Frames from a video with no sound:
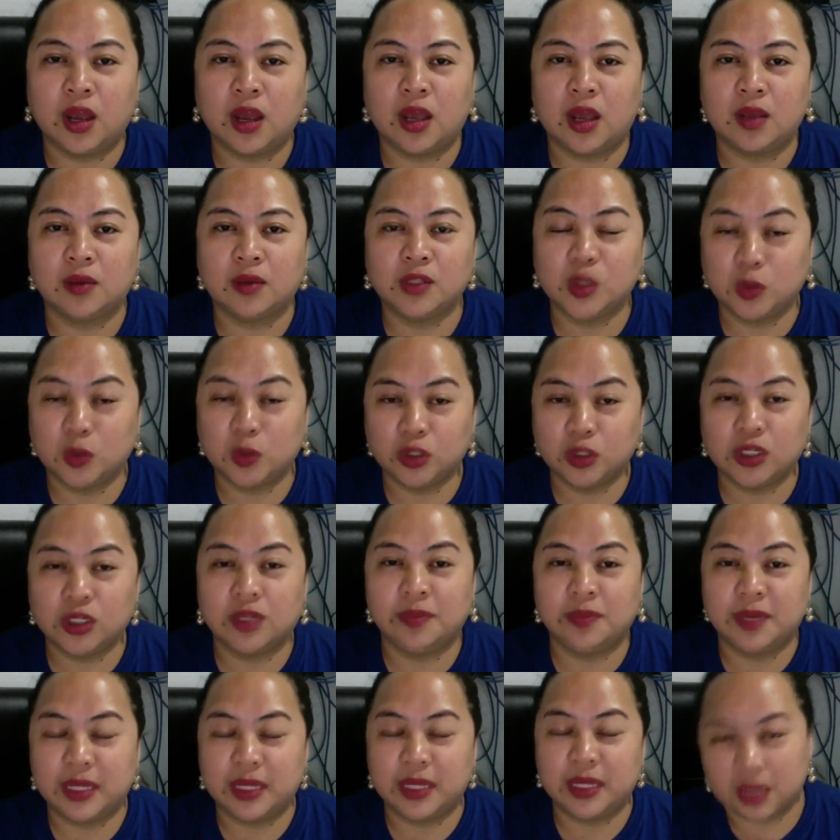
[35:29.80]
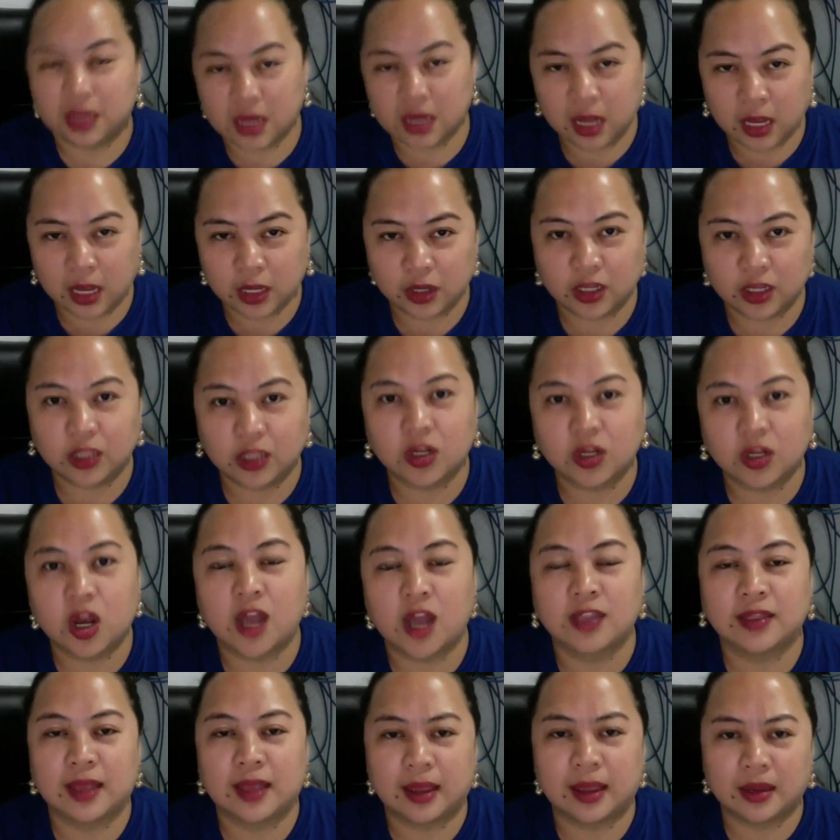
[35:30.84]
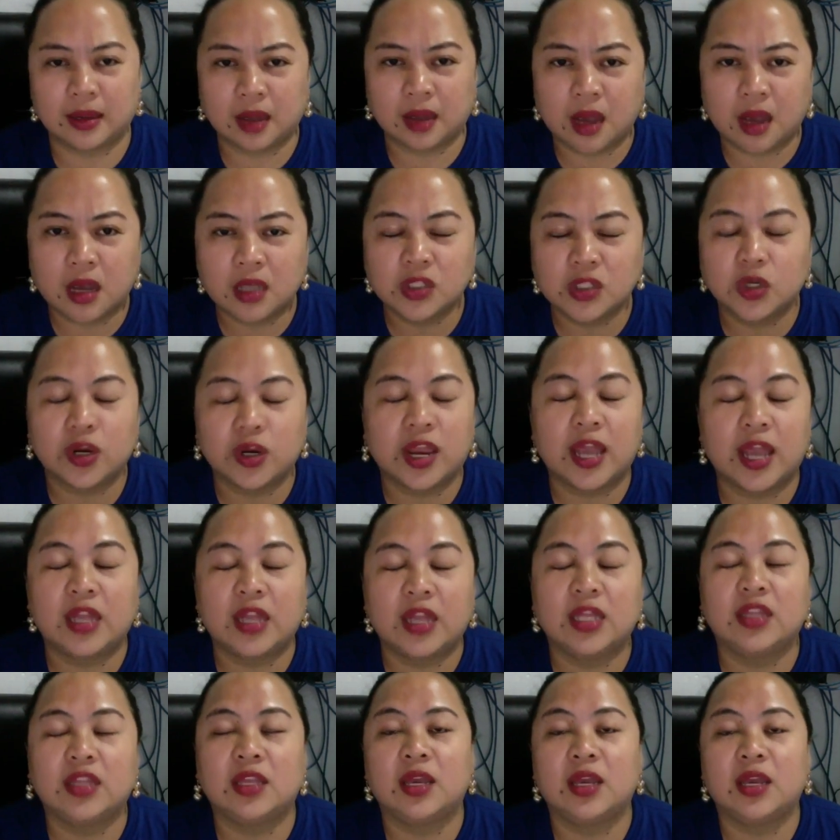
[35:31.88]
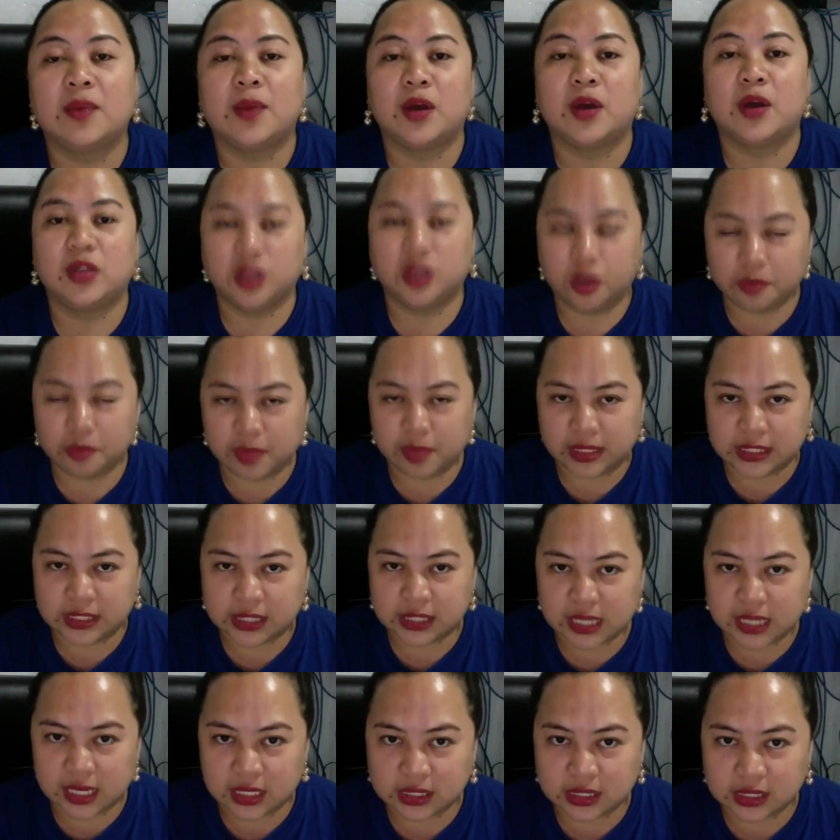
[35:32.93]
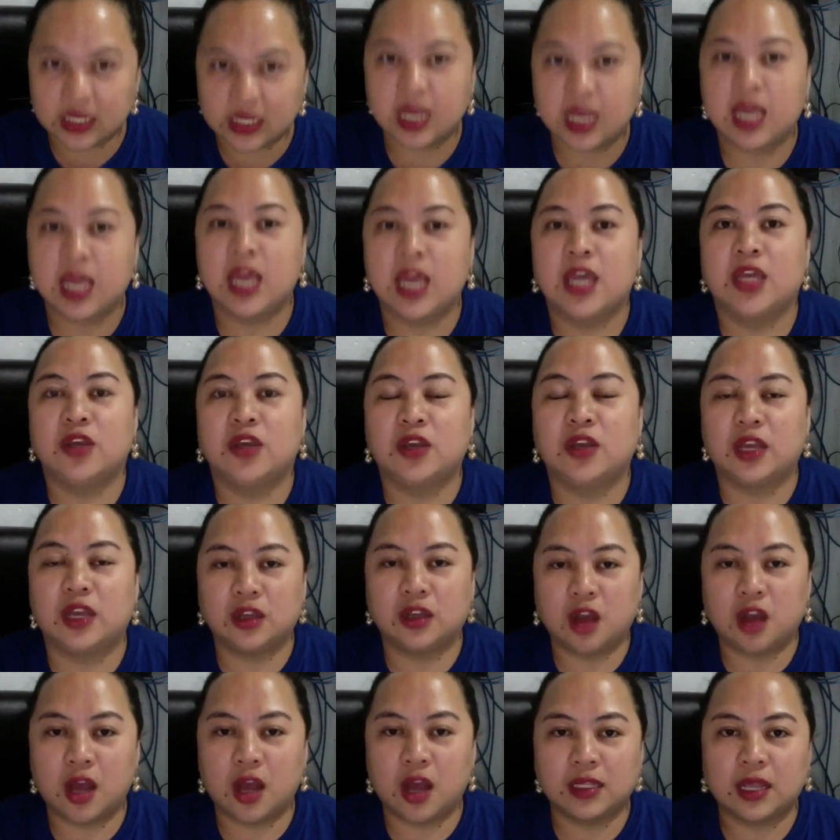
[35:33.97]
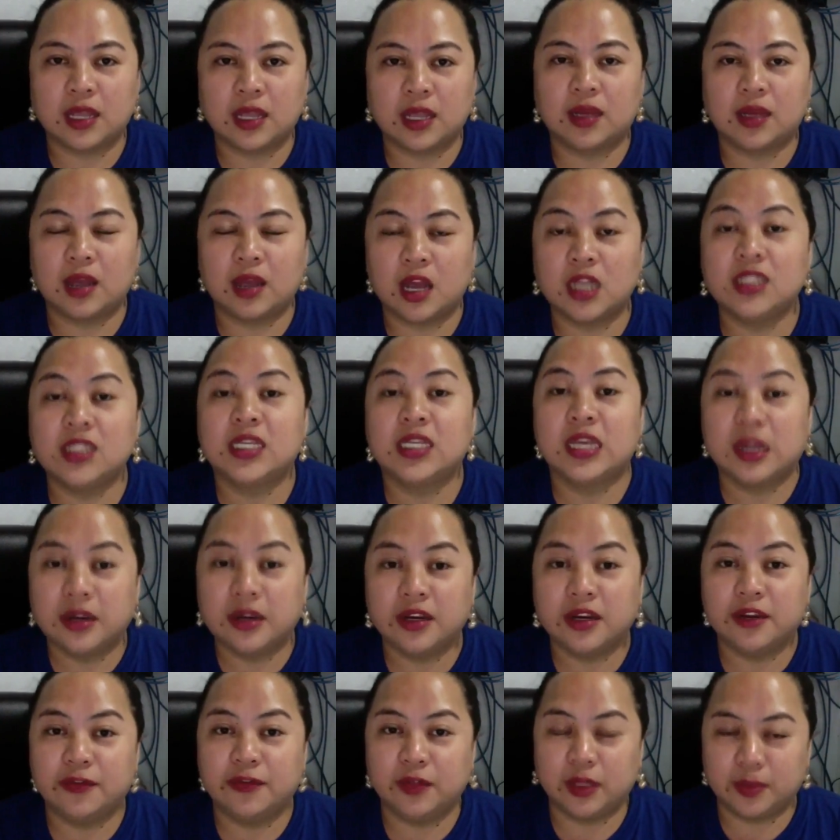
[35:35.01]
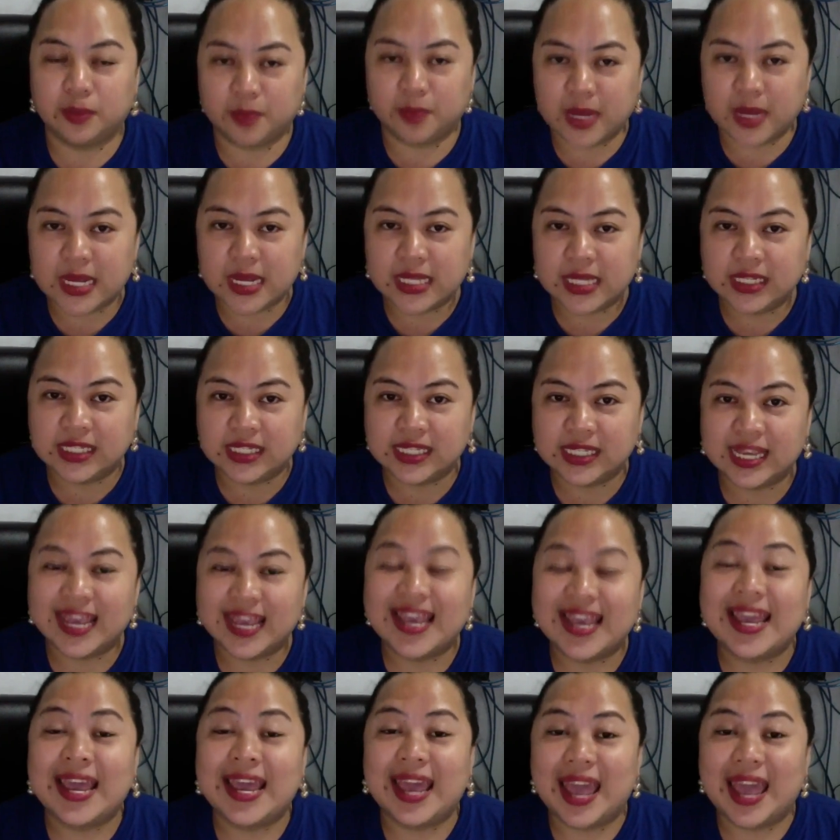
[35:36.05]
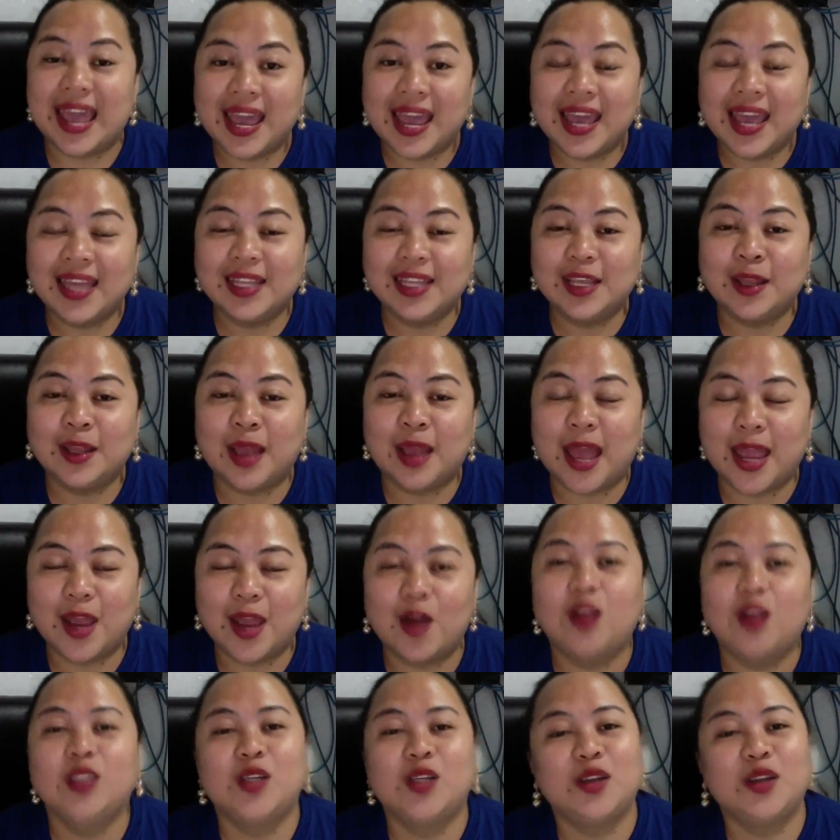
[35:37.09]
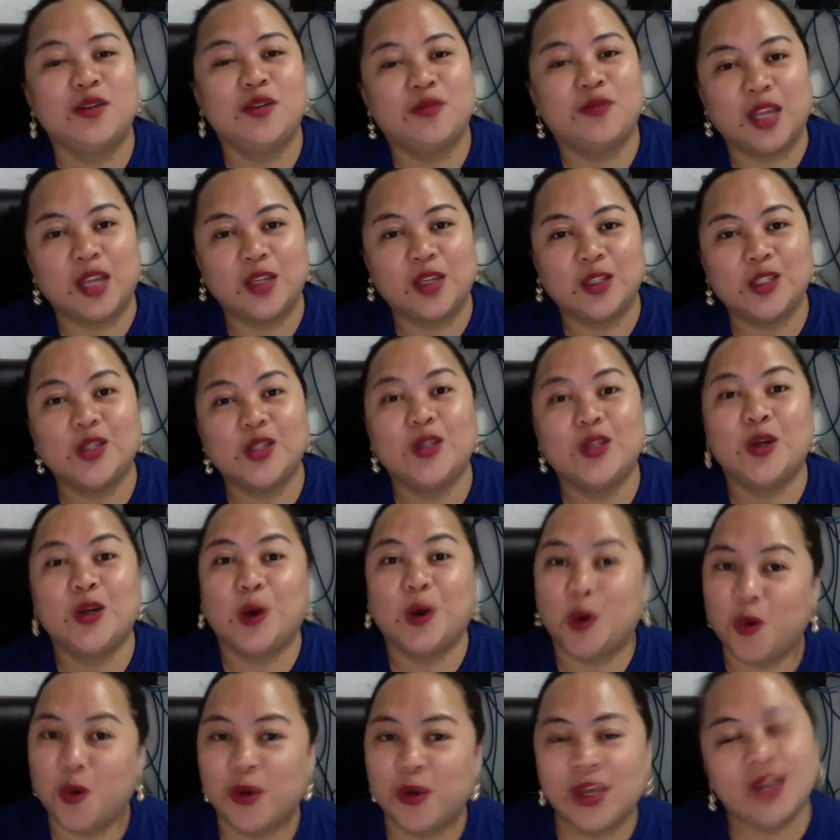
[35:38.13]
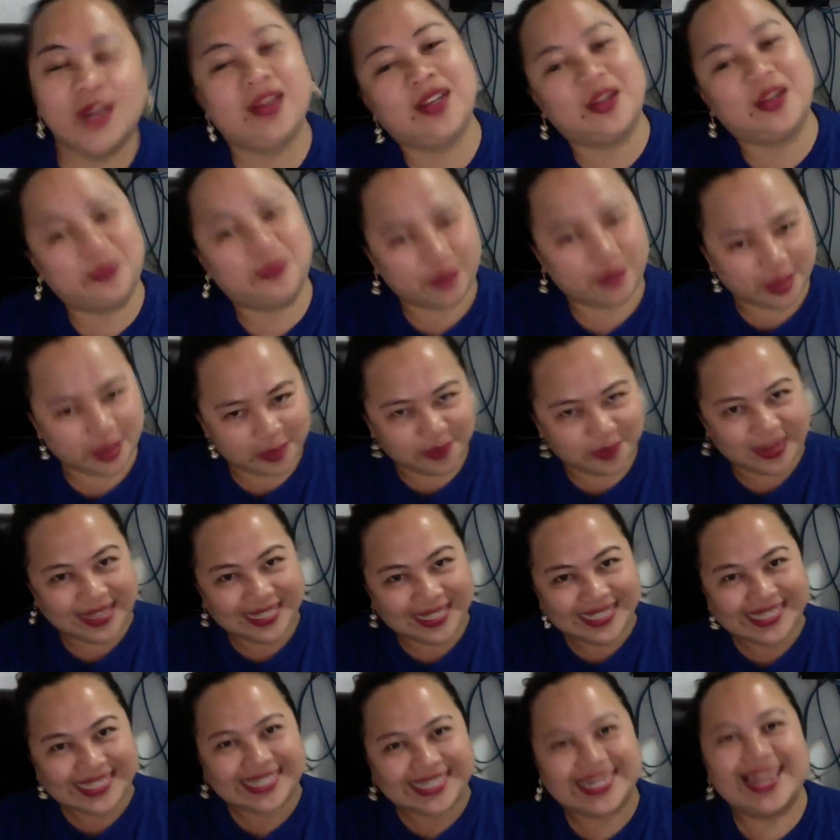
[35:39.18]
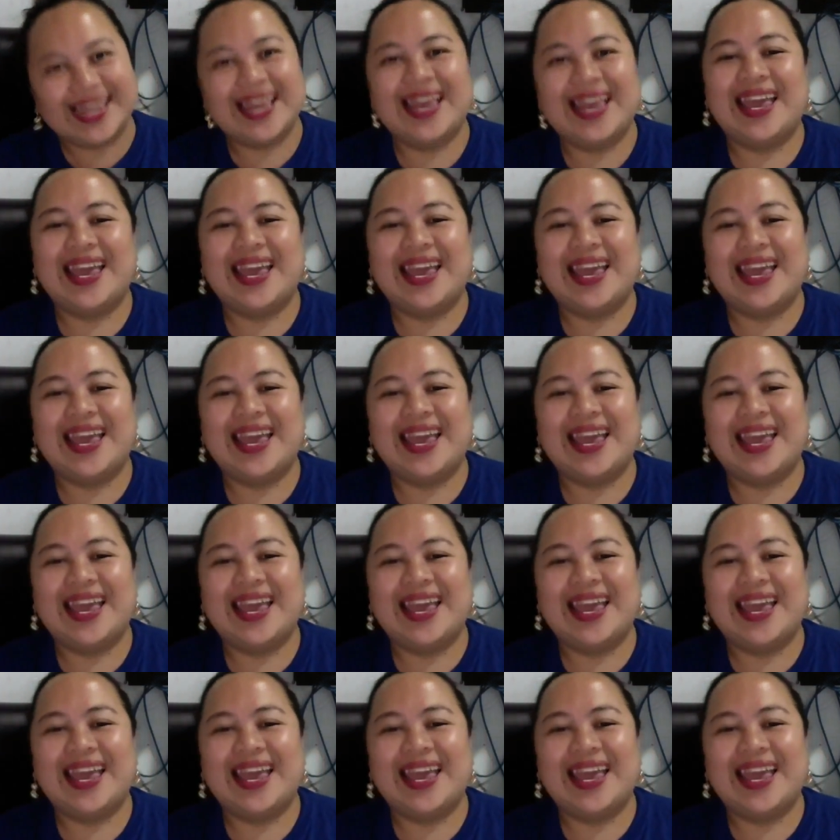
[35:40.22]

social media, you can contact us, or anything about your business, you can contact us here in the Philippines. And I also invite you to go here in the Philippines and